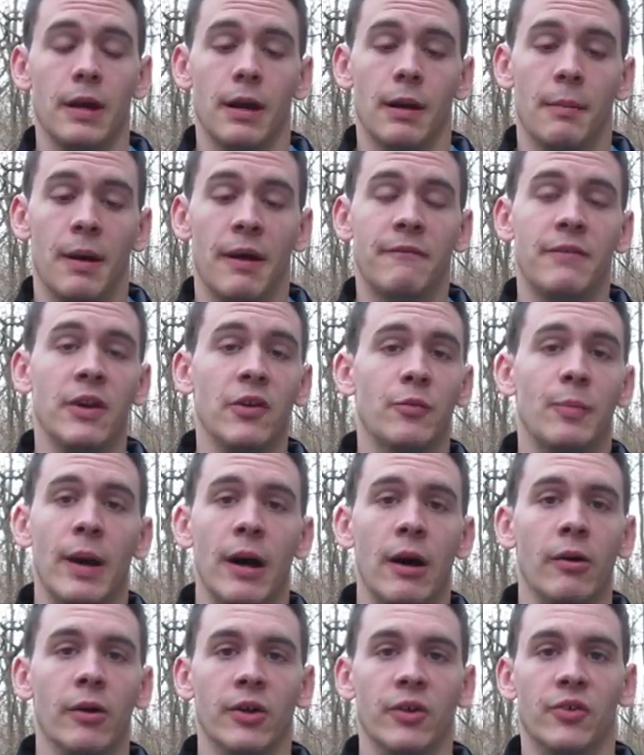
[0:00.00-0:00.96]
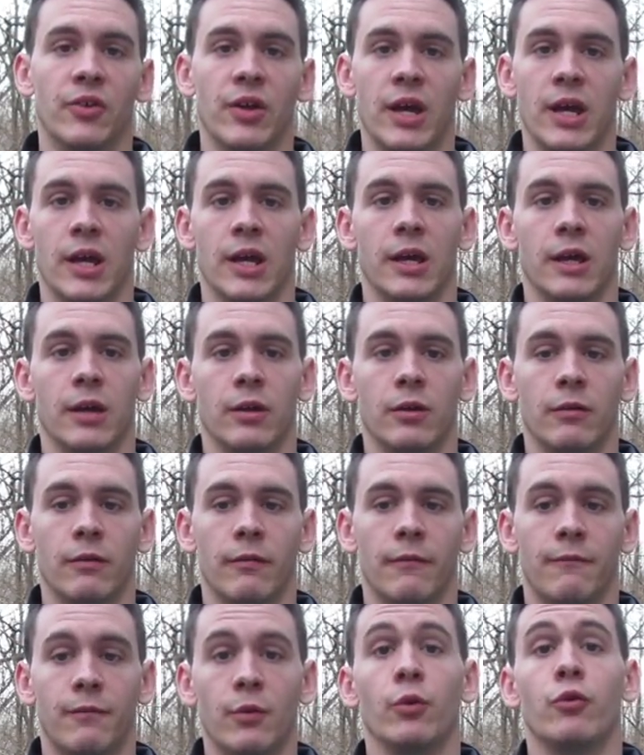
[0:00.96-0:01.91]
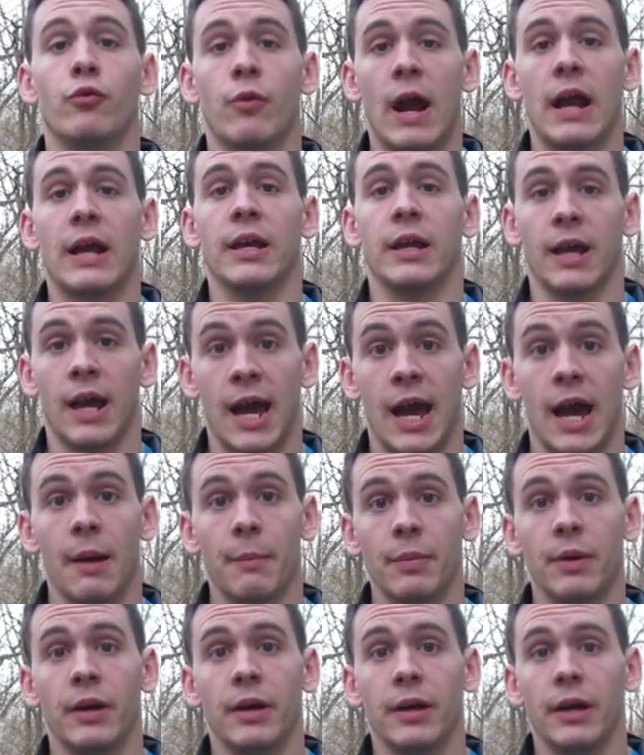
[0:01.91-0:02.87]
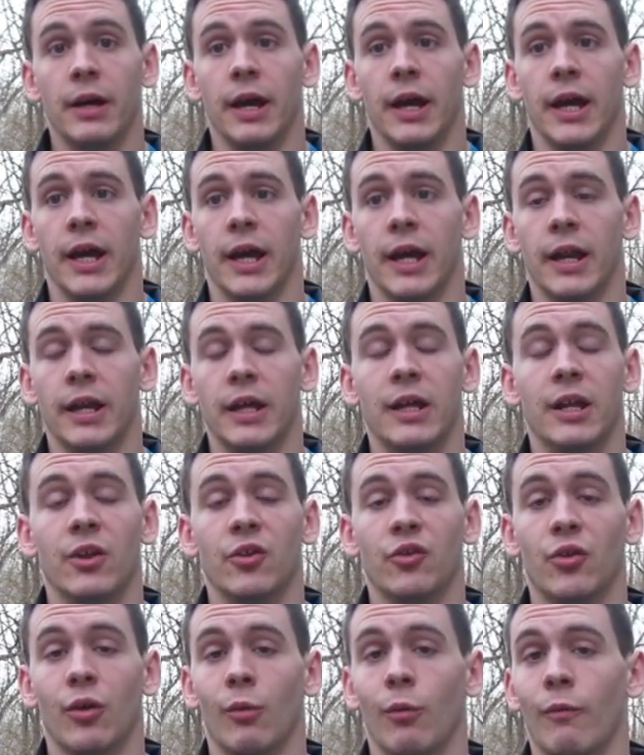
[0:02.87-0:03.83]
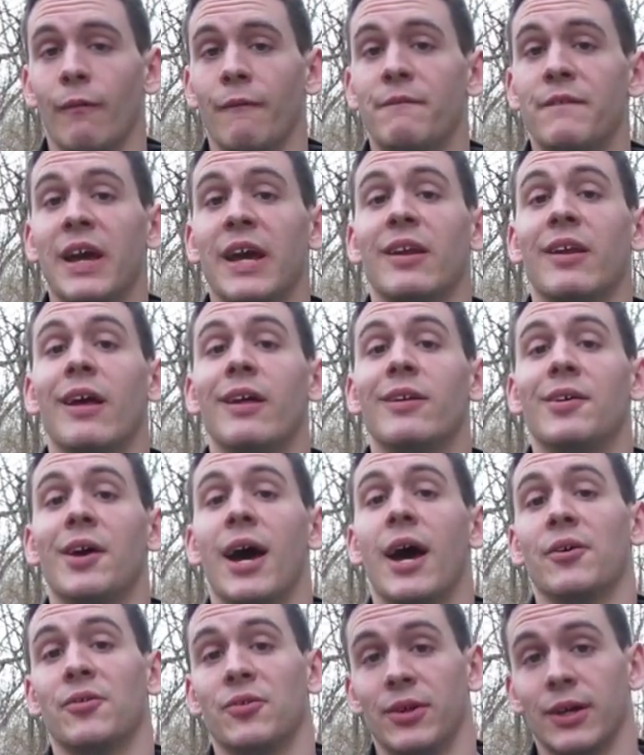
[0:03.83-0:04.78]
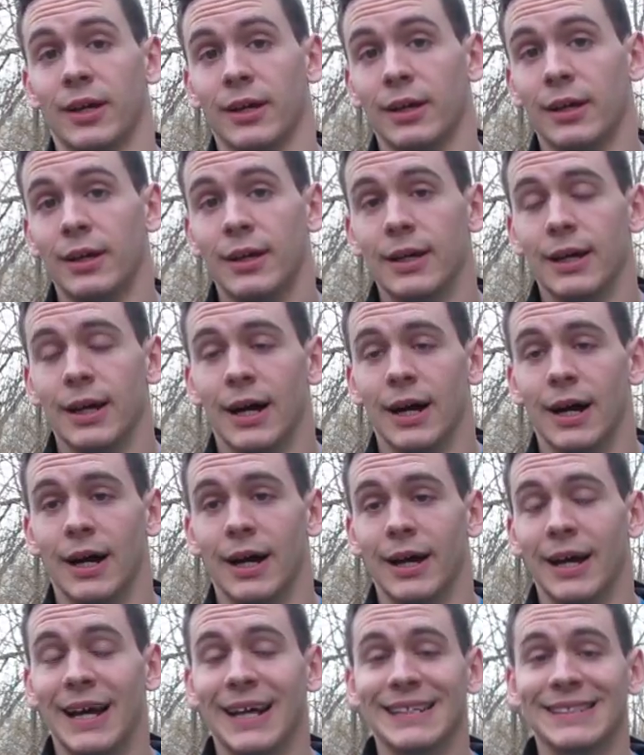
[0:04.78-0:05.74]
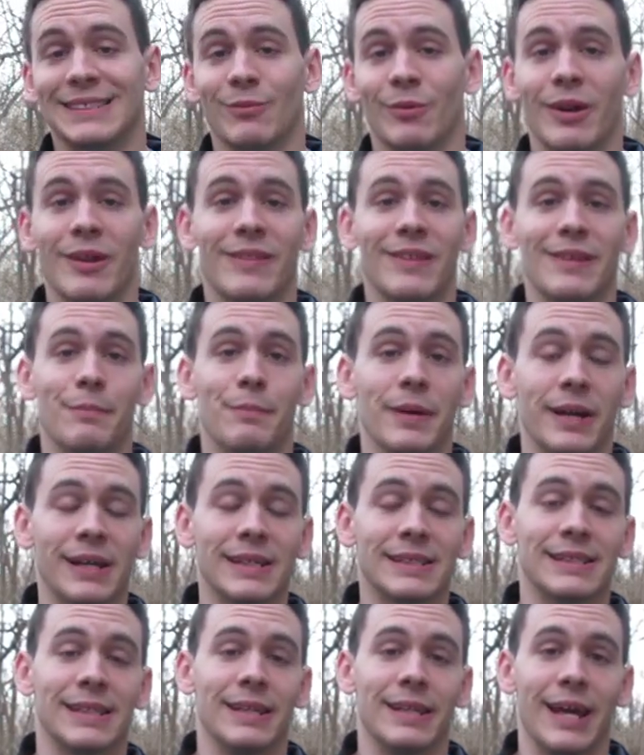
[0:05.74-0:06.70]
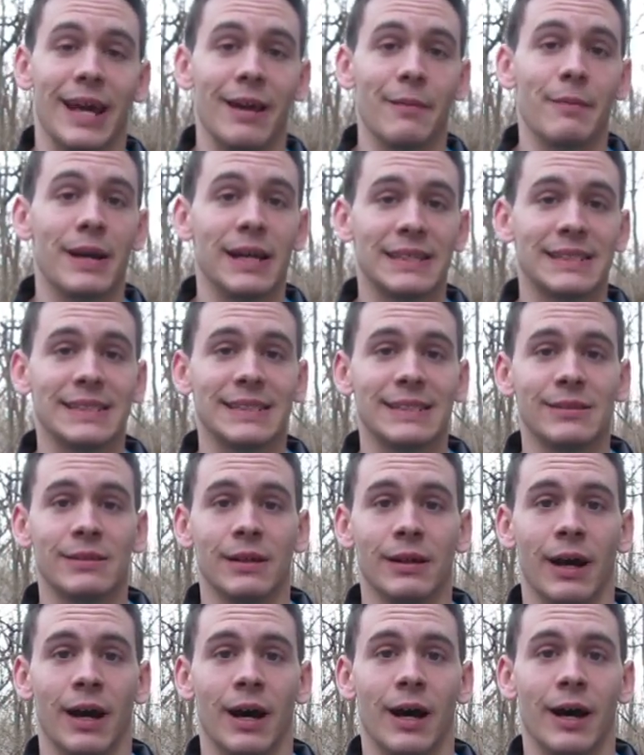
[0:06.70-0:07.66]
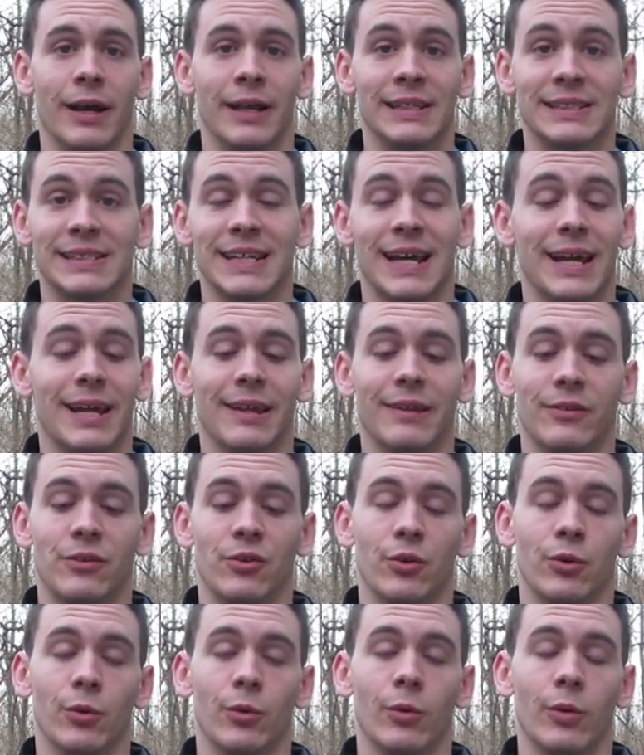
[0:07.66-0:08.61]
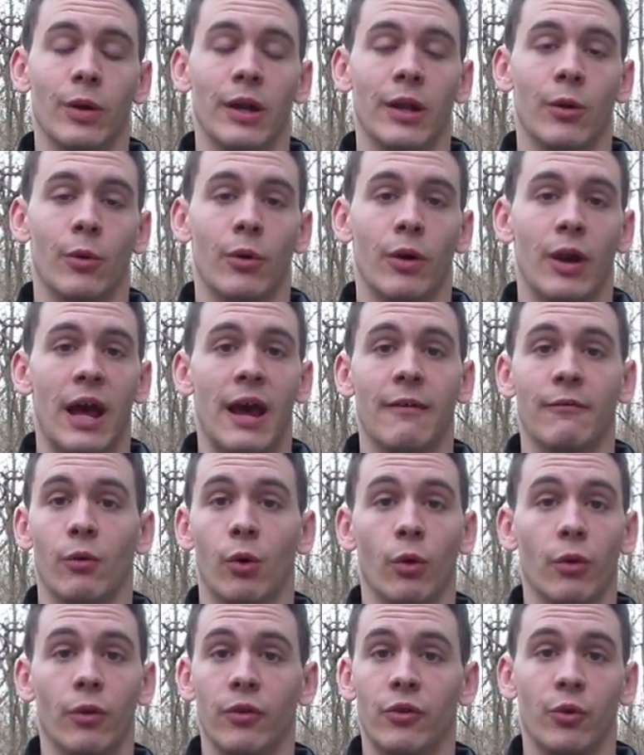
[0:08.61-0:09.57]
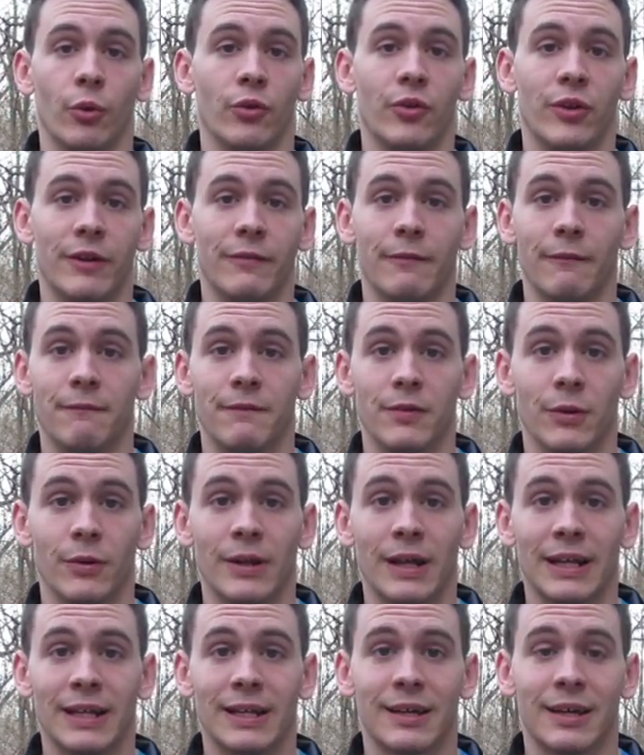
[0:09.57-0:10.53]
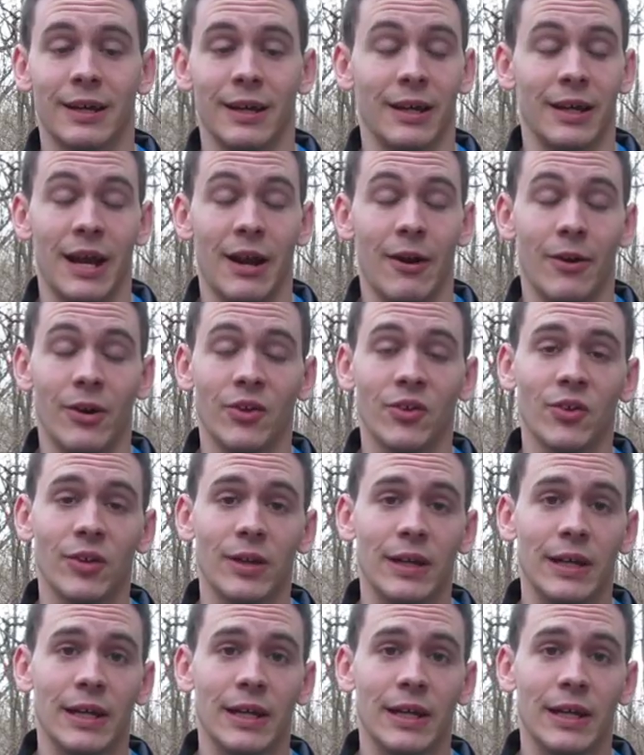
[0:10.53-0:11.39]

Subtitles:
MyFitnessPal is a food tracking app, and it is fantastic. It has one of the biggest databases inside it in order to have all the sorts of different food that it carries.